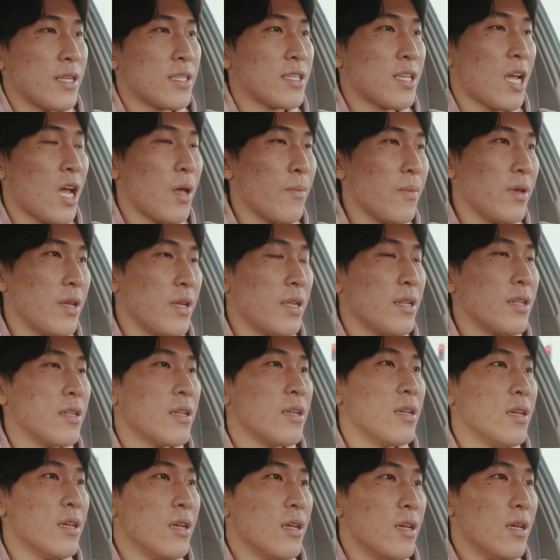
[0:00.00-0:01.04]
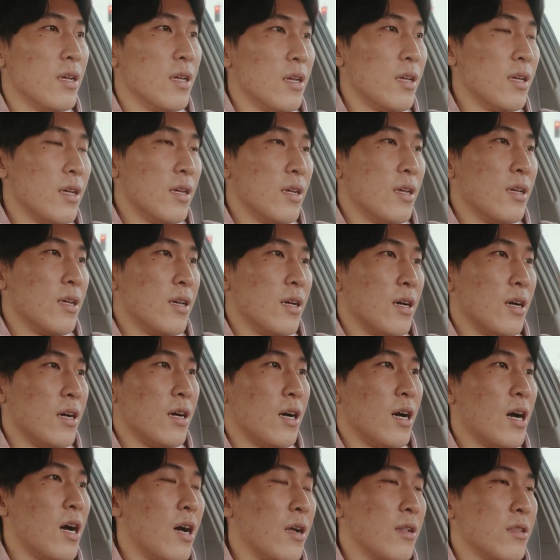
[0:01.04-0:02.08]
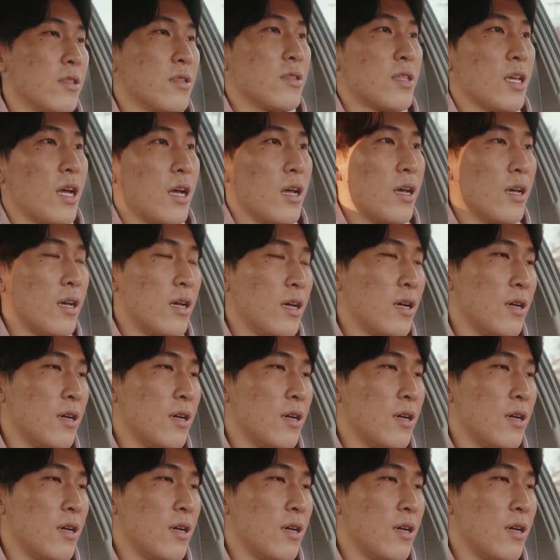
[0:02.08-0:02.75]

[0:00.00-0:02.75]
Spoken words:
Simon that